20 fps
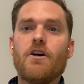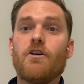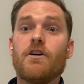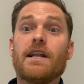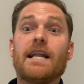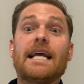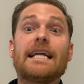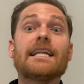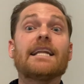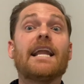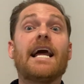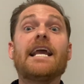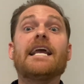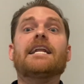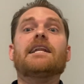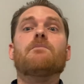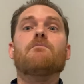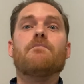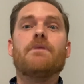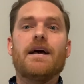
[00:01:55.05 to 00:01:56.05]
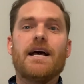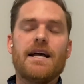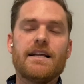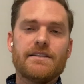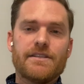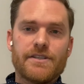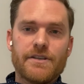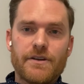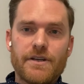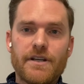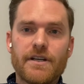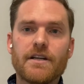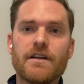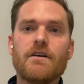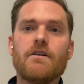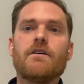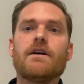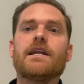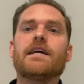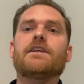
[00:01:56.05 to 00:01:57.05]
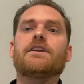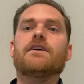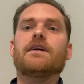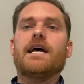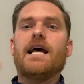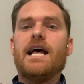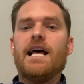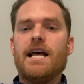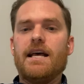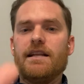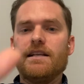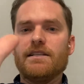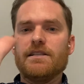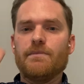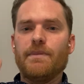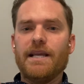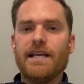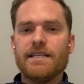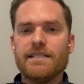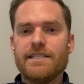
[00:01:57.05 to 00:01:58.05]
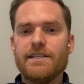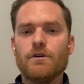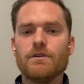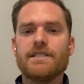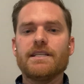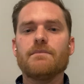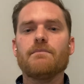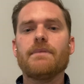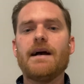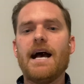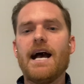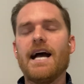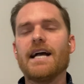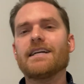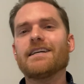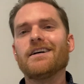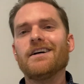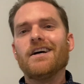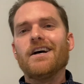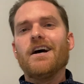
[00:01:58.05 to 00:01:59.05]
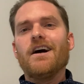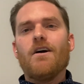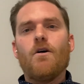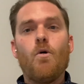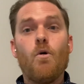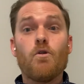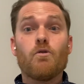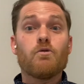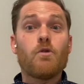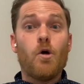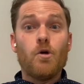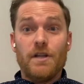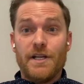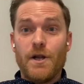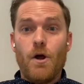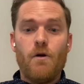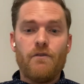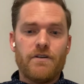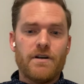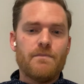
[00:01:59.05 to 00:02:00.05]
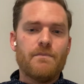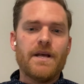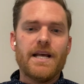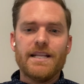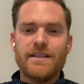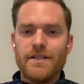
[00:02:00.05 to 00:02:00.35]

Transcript: like laying in bed. So you're going and your head is being tilted back or rolling over in bed.